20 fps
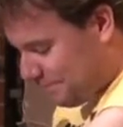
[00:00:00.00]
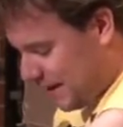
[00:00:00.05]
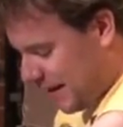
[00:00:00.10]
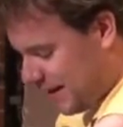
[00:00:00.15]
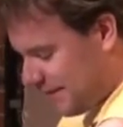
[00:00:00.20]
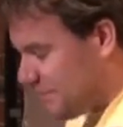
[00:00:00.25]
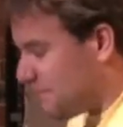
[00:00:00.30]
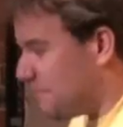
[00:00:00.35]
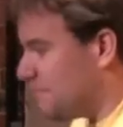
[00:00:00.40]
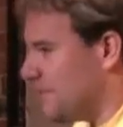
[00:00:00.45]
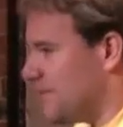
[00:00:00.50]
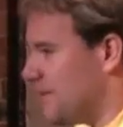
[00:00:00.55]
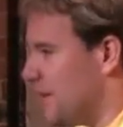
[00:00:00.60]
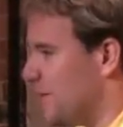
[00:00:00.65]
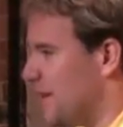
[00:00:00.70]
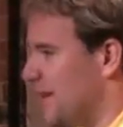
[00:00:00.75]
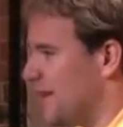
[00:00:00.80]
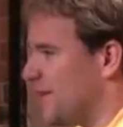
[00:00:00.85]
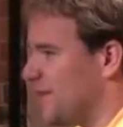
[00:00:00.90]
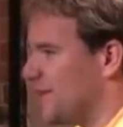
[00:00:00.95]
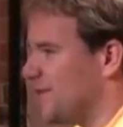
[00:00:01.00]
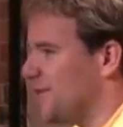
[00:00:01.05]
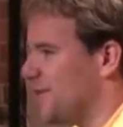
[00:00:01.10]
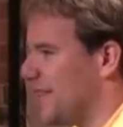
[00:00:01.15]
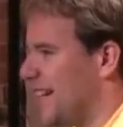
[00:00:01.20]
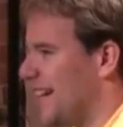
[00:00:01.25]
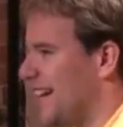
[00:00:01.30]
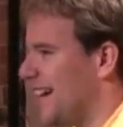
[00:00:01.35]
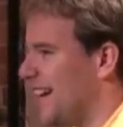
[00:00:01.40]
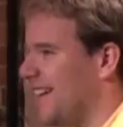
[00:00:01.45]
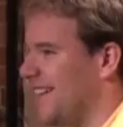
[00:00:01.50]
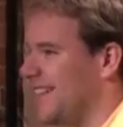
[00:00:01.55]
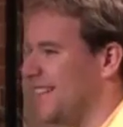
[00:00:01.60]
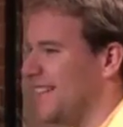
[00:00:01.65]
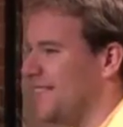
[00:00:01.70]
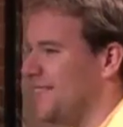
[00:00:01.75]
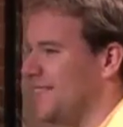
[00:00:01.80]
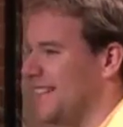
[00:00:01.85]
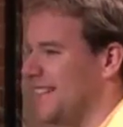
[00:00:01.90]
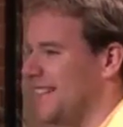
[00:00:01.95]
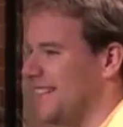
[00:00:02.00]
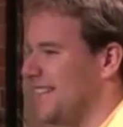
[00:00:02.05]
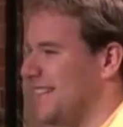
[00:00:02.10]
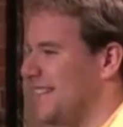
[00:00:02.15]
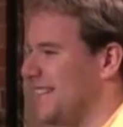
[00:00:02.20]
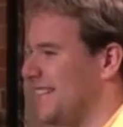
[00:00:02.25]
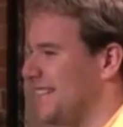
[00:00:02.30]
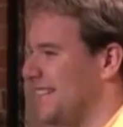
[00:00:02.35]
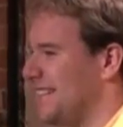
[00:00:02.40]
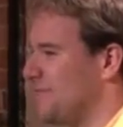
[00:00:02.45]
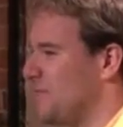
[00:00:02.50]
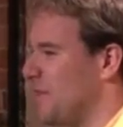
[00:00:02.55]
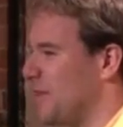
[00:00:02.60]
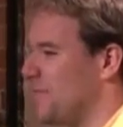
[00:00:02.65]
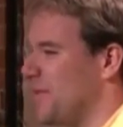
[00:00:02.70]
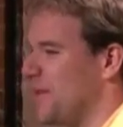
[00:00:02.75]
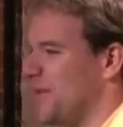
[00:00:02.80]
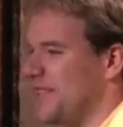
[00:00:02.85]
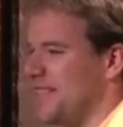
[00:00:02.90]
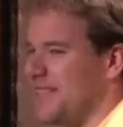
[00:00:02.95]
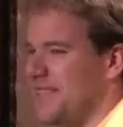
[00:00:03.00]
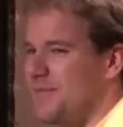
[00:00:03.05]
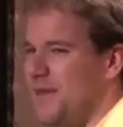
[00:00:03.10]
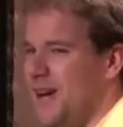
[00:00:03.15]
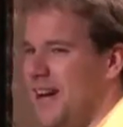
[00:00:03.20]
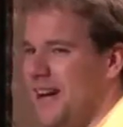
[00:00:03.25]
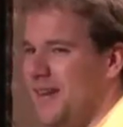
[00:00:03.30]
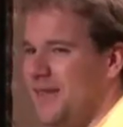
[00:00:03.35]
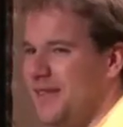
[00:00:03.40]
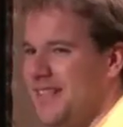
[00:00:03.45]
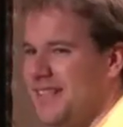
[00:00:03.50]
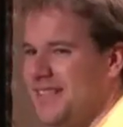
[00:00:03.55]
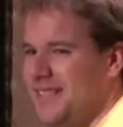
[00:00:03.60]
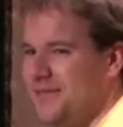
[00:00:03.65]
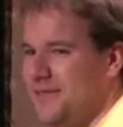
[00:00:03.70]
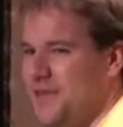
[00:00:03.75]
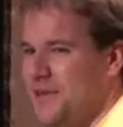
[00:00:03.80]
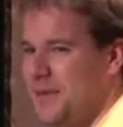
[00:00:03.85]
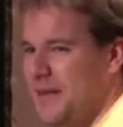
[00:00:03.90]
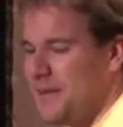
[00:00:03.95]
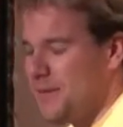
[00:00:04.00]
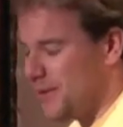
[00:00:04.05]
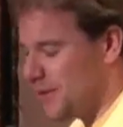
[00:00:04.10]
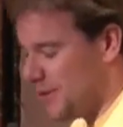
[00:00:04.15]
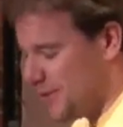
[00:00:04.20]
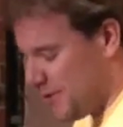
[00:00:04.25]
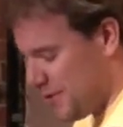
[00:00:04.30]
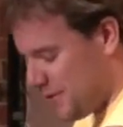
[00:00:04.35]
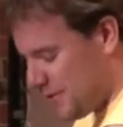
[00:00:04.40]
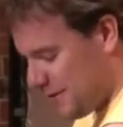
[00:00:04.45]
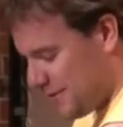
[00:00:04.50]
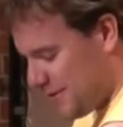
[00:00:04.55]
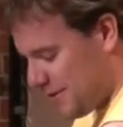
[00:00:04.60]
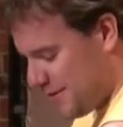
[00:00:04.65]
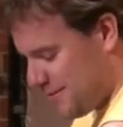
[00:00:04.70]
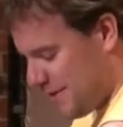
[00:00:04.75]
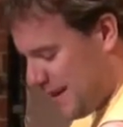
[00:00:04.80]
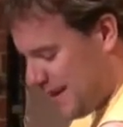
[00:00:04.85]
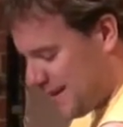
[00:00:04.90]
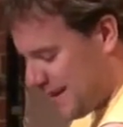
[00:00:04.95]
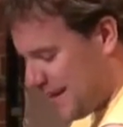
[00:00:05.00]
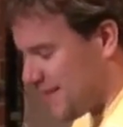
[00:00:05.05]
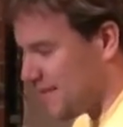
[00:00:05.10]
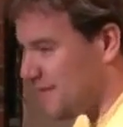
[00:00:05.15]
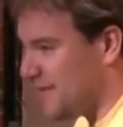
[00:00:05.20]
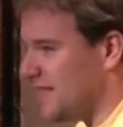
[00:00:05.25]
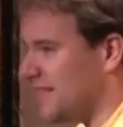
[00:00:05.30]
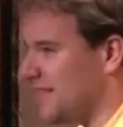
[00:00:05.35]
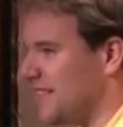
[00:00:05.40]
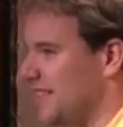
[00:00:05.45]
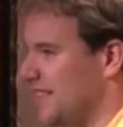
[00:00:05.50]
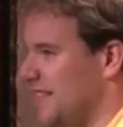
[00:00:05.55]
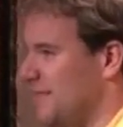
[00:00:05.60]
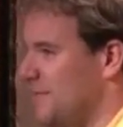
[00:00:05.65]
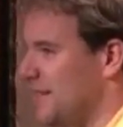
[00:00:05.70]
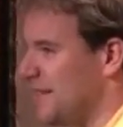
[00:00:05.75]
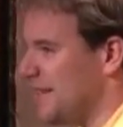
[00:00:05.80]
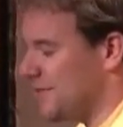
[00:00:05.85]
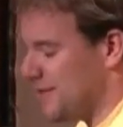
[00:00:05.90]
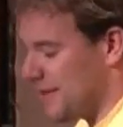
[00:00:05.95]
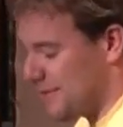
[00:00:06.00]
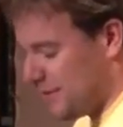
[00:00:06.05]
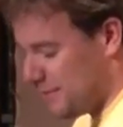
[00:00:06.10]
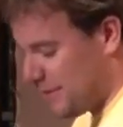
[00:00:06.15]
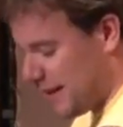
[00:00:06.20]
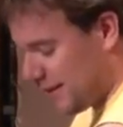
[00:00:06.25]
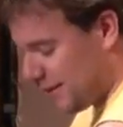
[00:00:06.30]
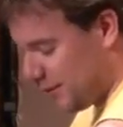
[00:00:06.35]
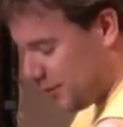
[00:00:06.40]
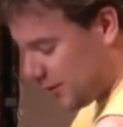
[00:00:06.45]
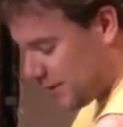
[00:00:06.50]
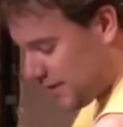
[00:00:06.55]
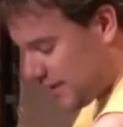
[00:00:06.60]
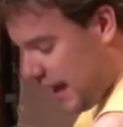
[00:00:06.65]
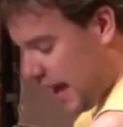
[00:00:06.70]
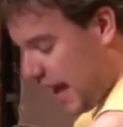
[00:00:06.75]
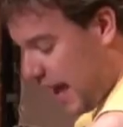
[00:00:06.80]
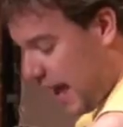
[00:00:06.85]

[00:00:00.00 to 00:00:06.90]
But nobody knows who they are, given that one person smiled, there's a few people who know what I'm on about, and the rest just give me incredibly blank looks.